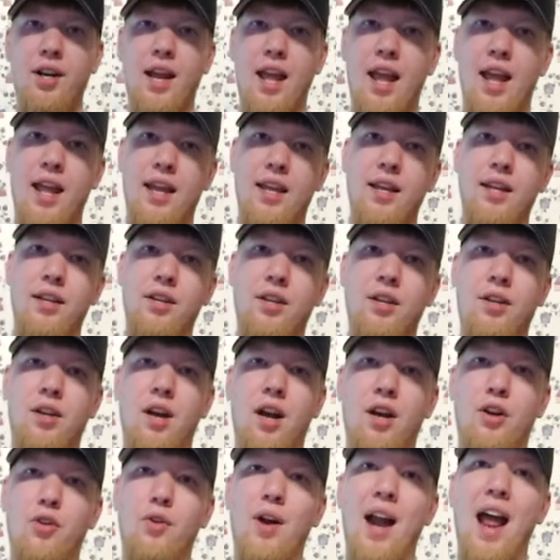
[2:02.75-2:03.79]
and hang it
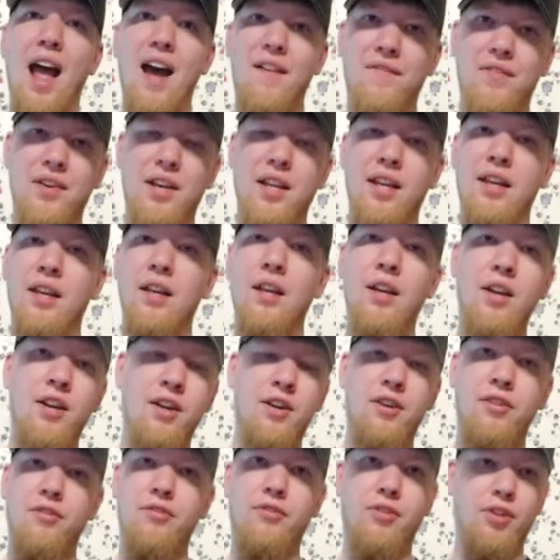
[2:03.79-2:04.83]
and gravity
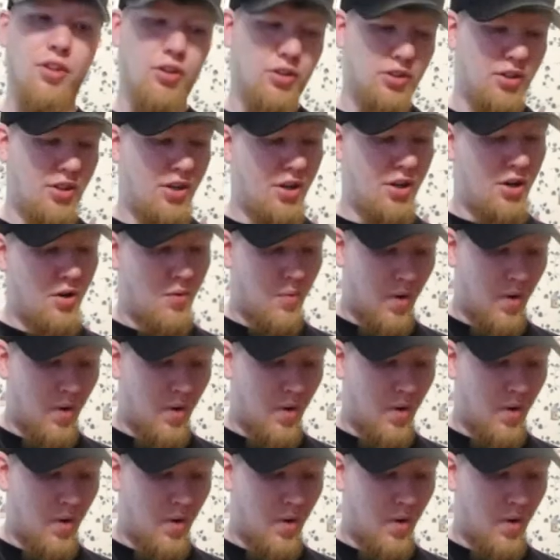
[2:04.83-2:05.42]
filter your